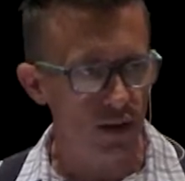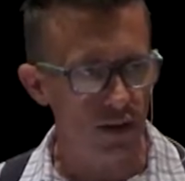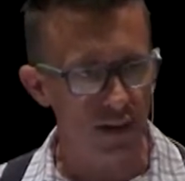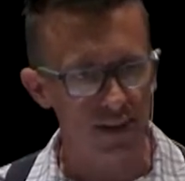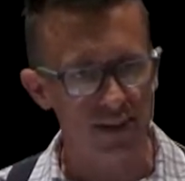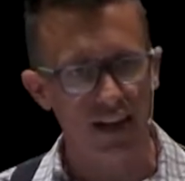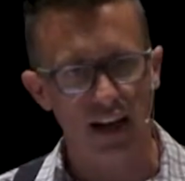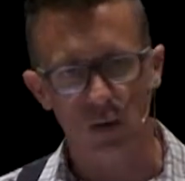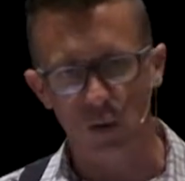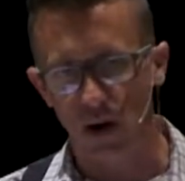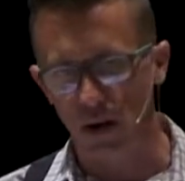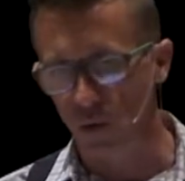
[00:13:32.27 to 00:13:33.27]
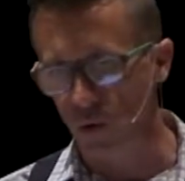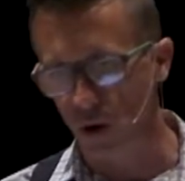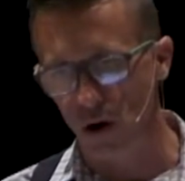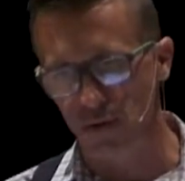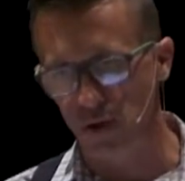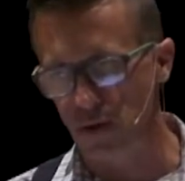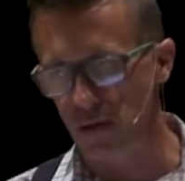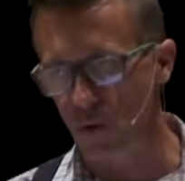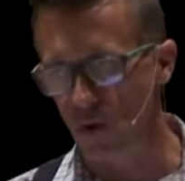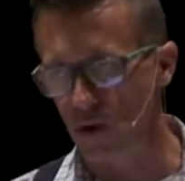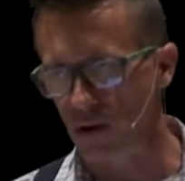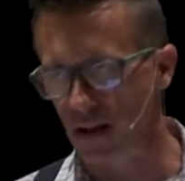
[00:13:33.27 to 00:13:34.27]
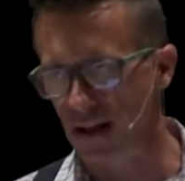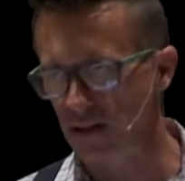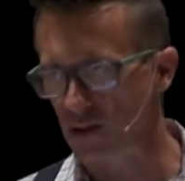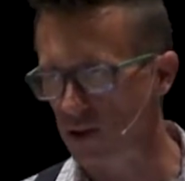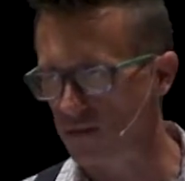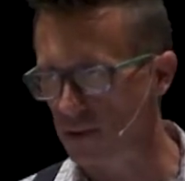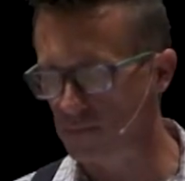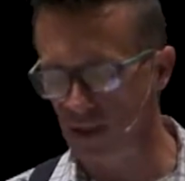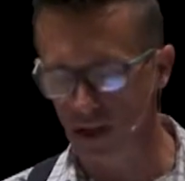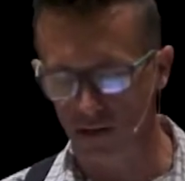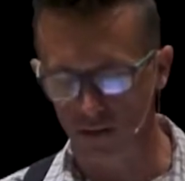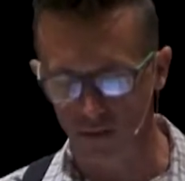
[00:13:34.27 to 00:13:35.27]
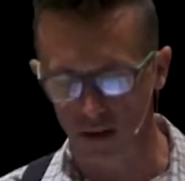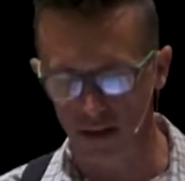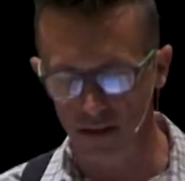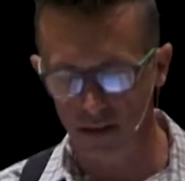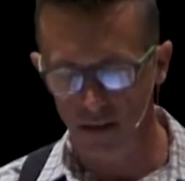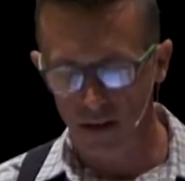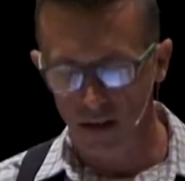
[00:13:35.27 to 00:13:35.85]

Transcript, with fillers: Then he's like, I, will, I won't harm you anymore. Hands off. I'm done, right?